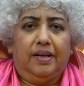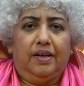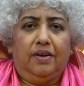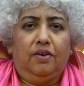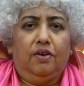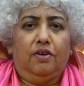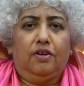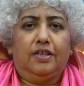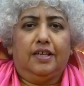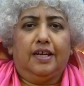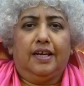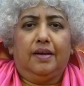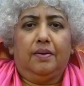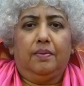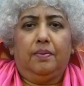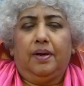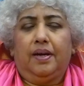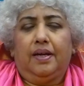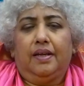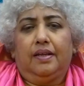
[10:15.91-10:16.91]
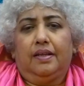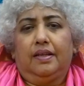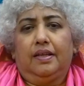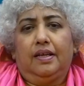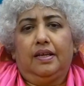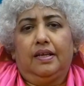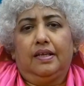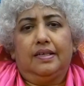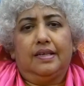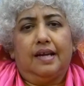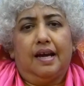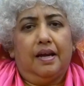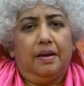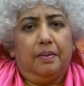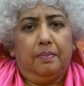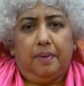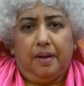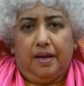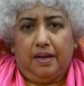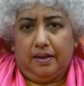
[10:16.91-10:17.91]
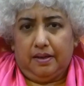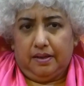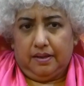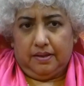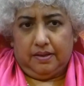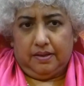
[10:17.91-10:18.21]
cannot take away the entire pain.